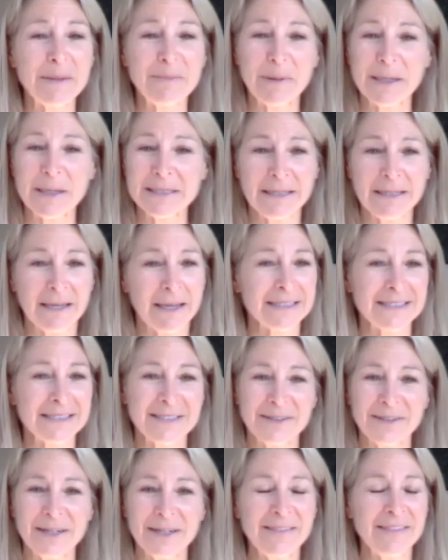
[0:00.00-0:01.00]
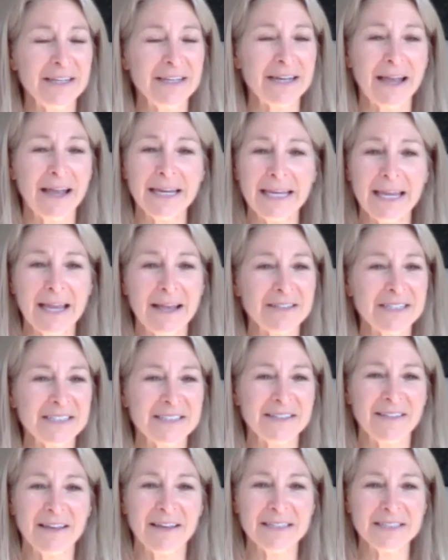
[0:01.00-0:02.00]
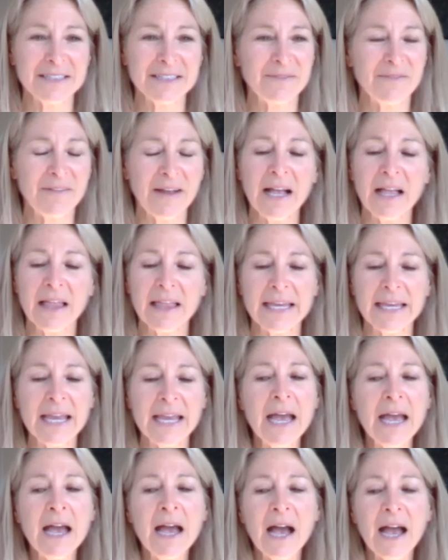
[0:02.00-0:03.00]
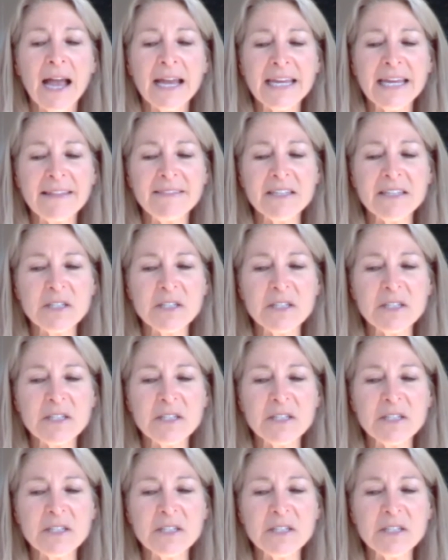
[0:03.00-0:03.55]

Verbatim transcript: breast cancer in the nine counties of the Hudson Valley. I get this